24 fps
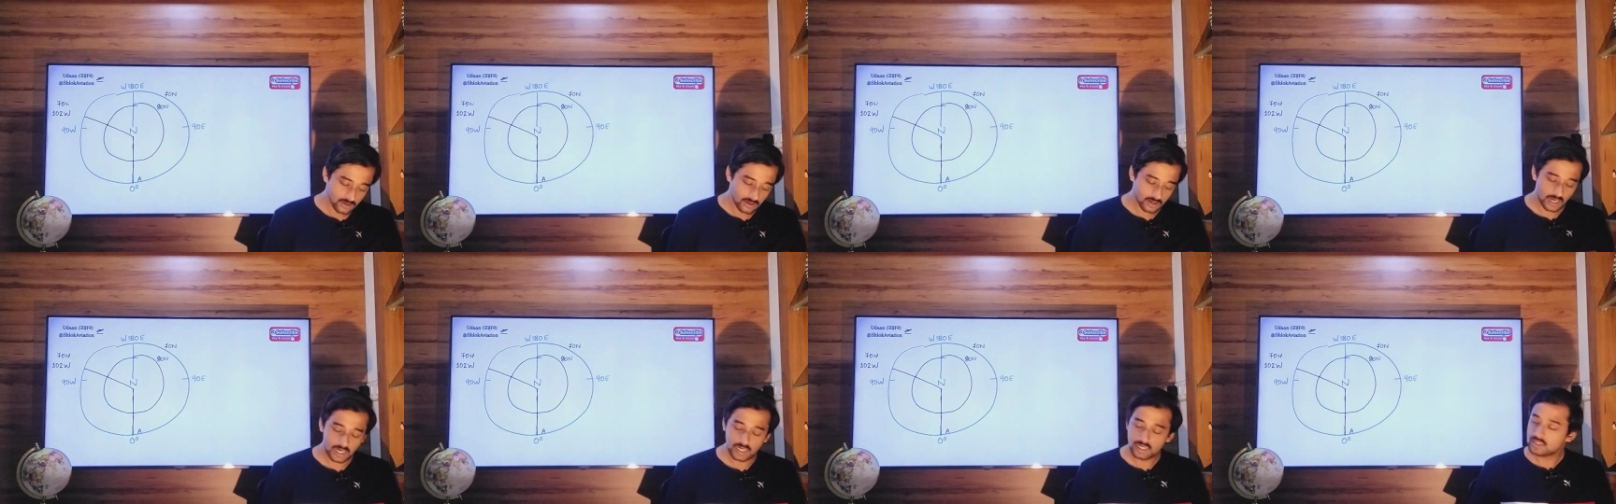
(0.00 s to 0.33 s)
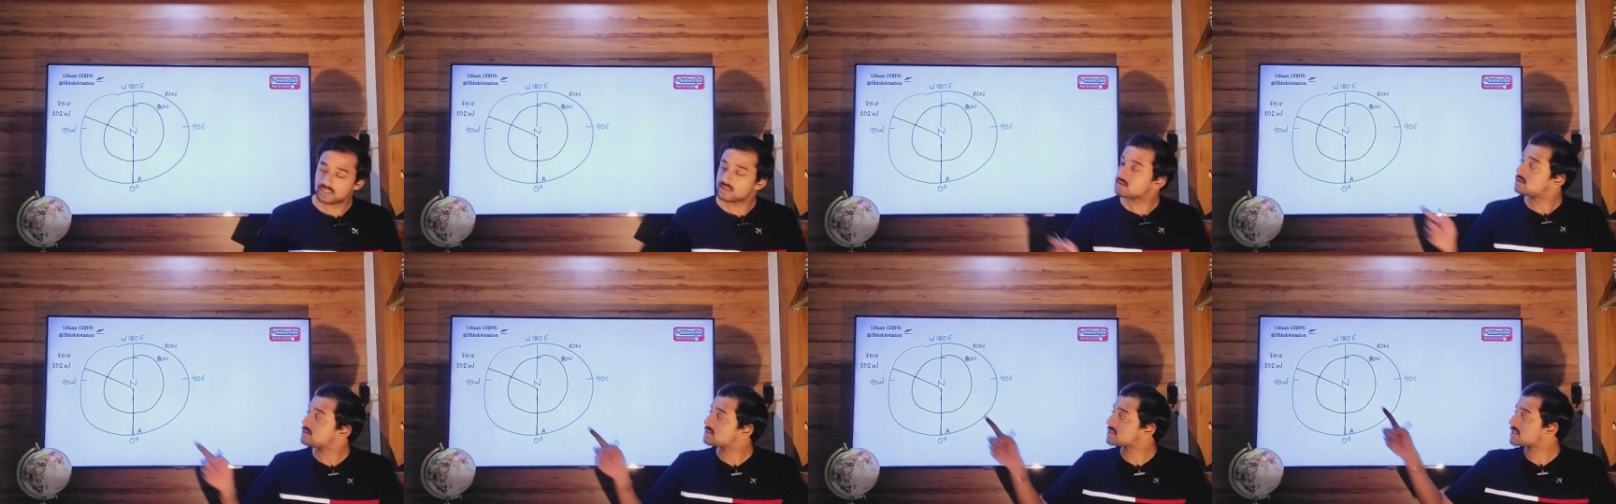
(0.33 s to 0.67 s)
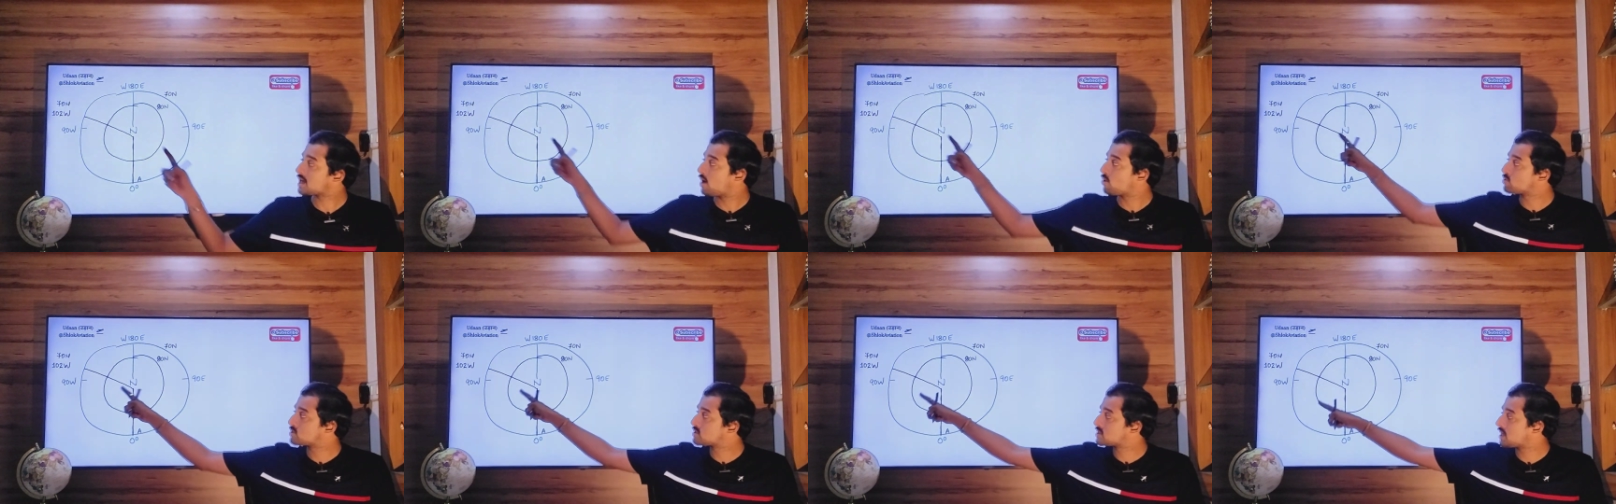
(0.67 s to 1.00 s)
Right? This
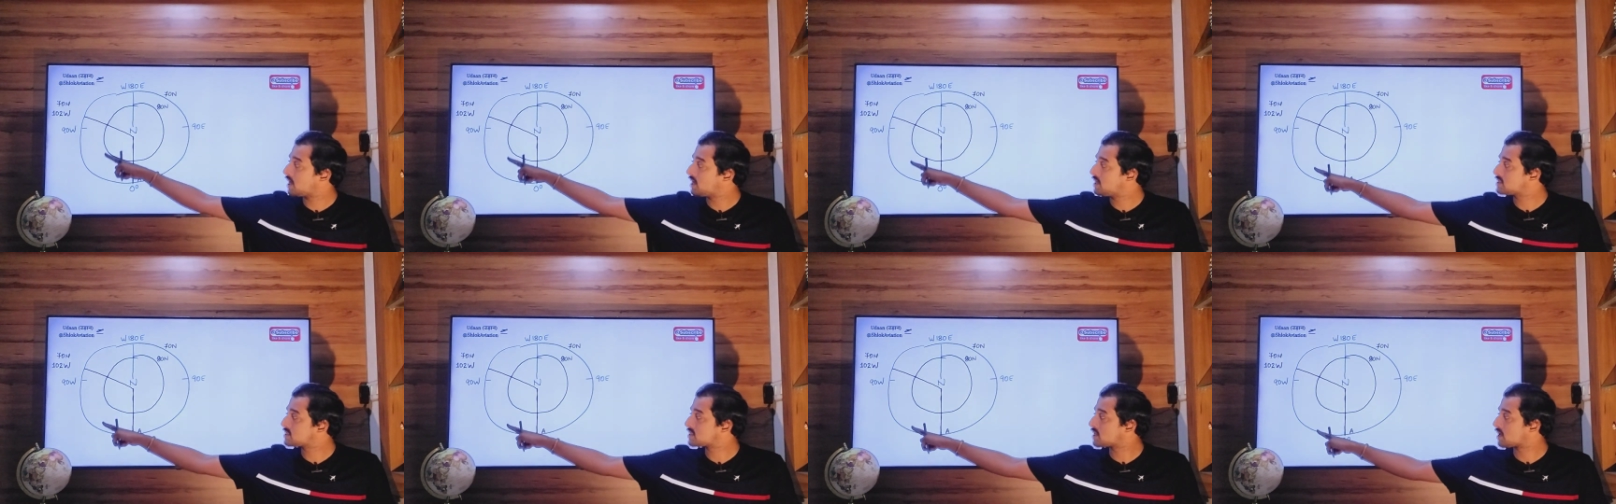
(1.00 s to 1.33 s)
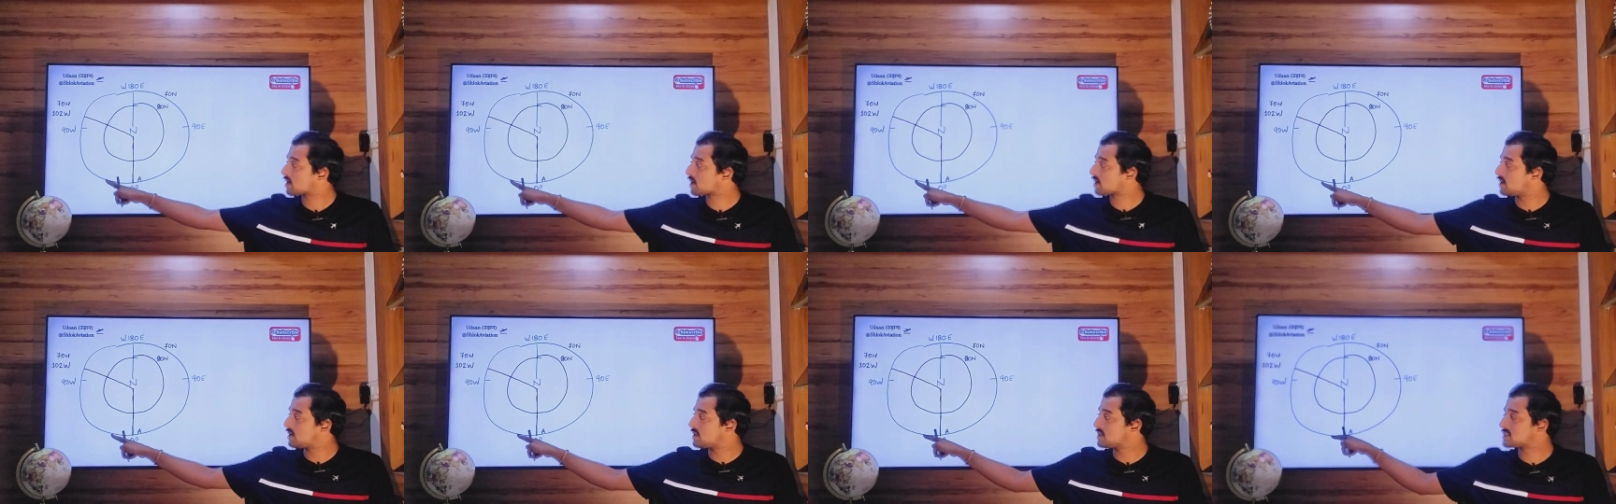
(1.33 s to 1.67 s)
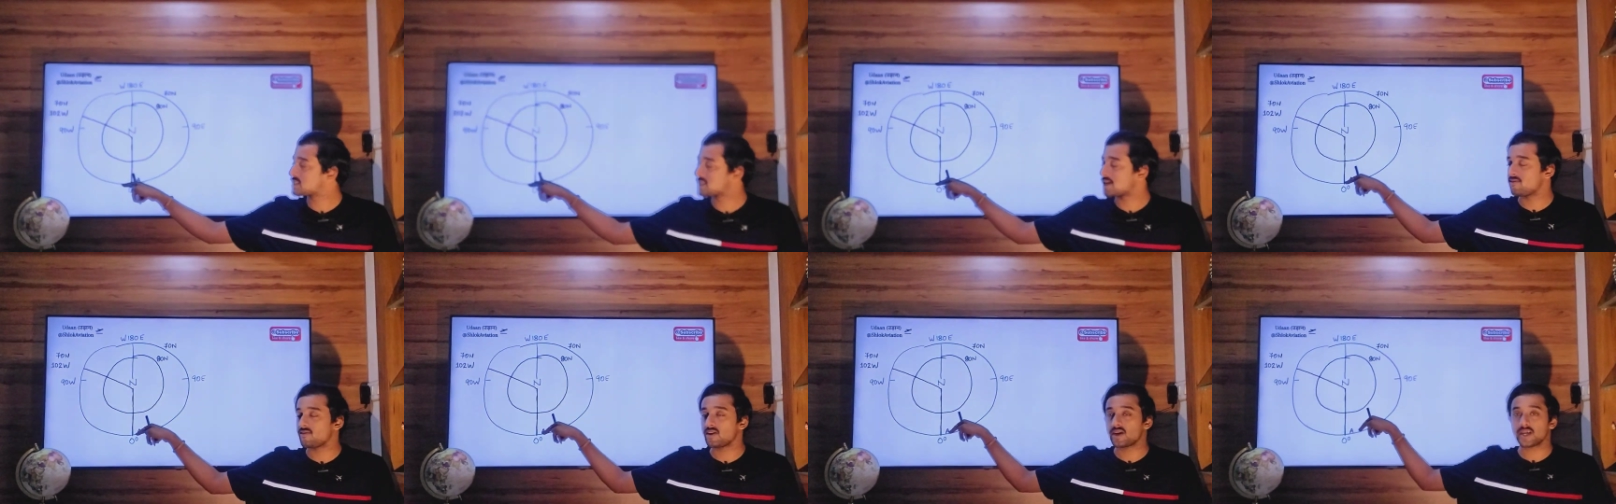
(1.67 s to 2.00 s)
outside circle is
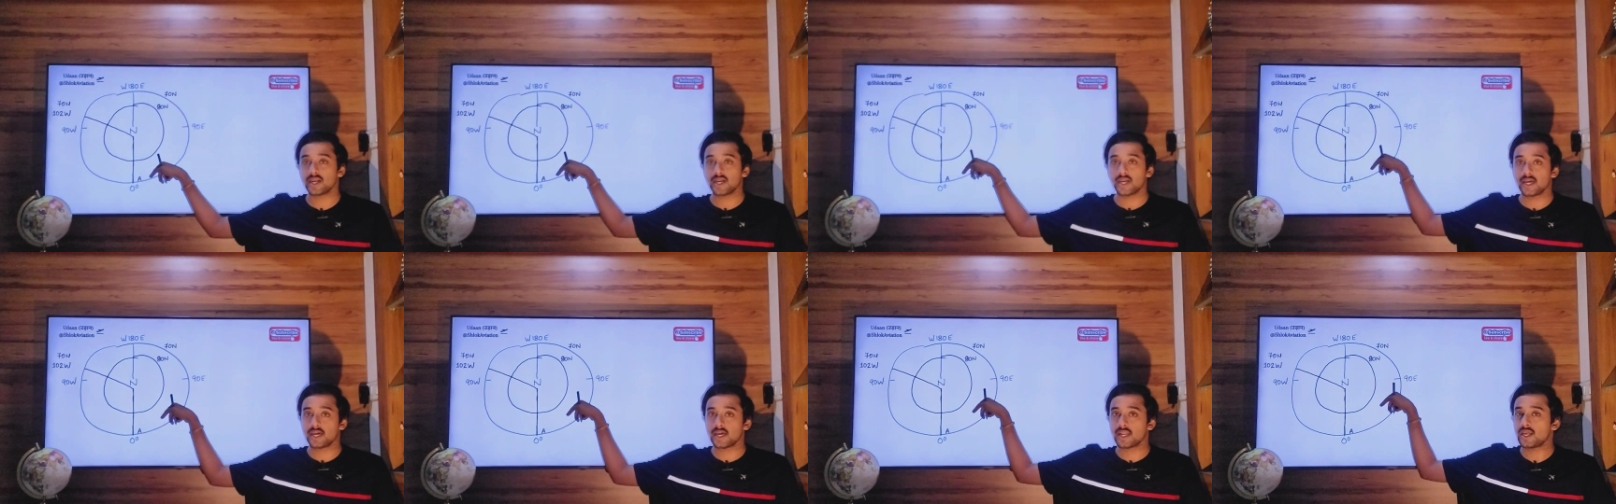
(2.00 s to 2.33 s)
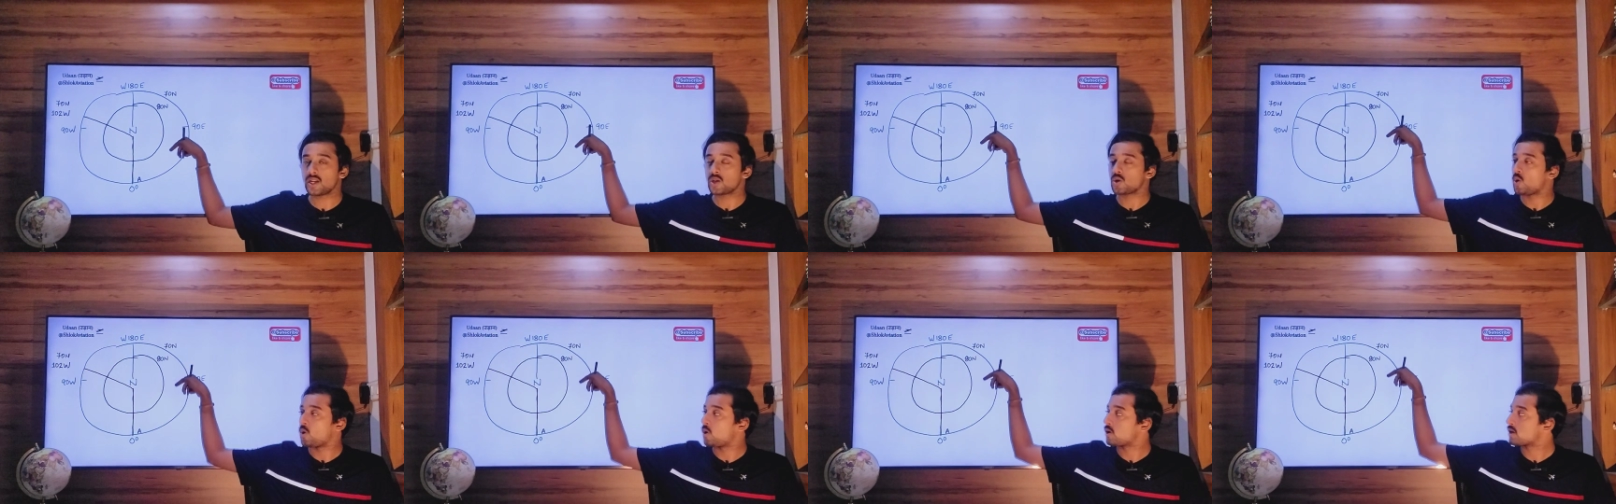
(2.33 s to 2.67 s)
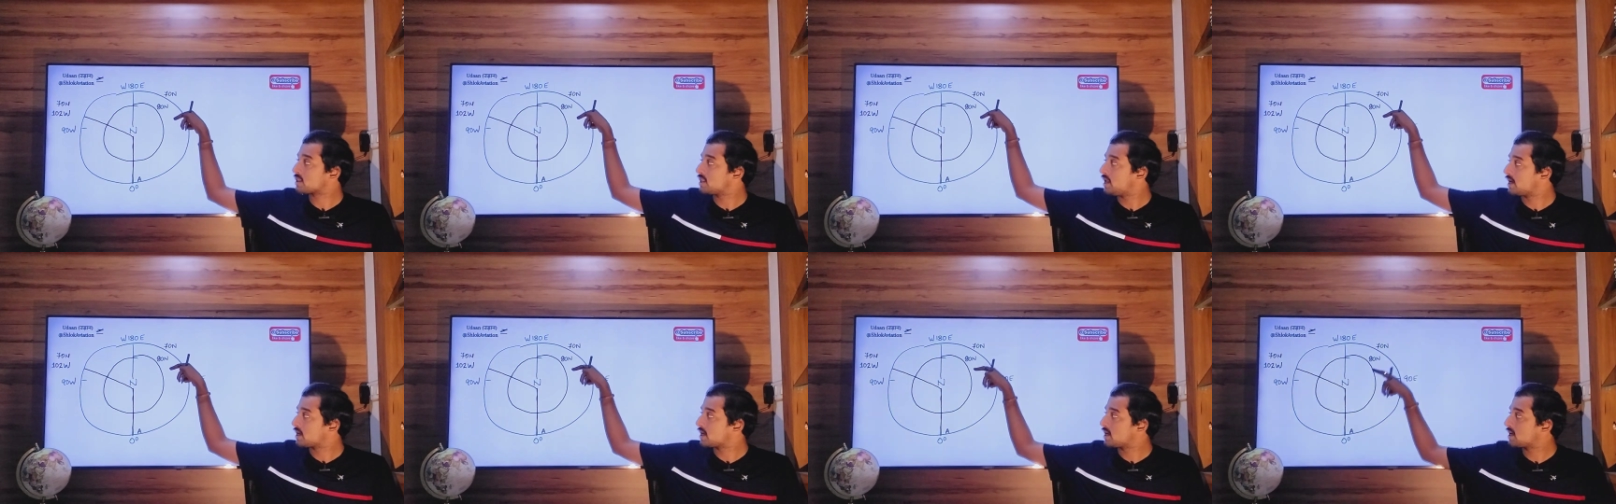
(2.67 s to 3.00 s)
70 degree north
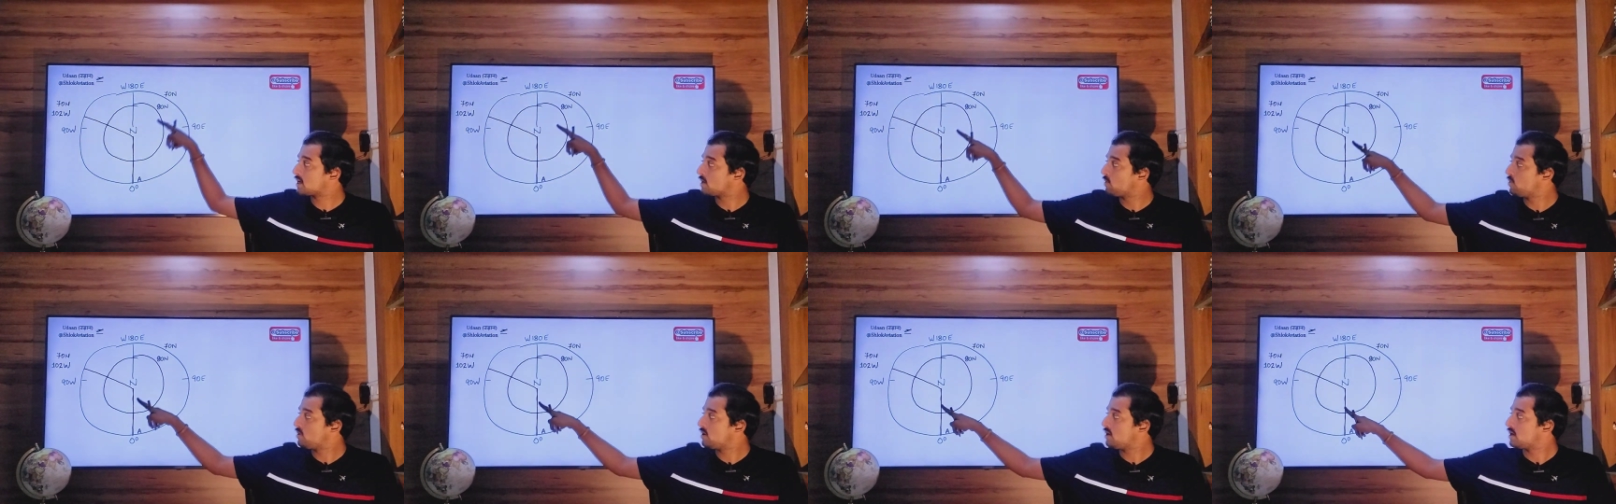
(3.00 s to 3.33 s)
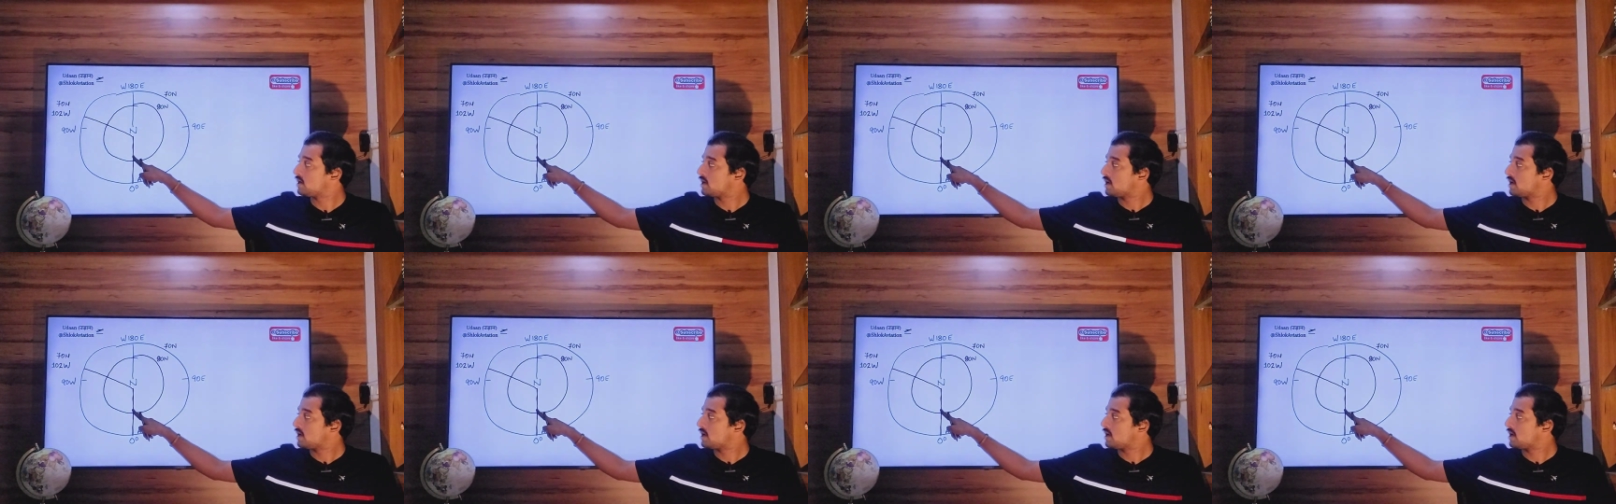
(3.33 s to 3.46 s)
latitude,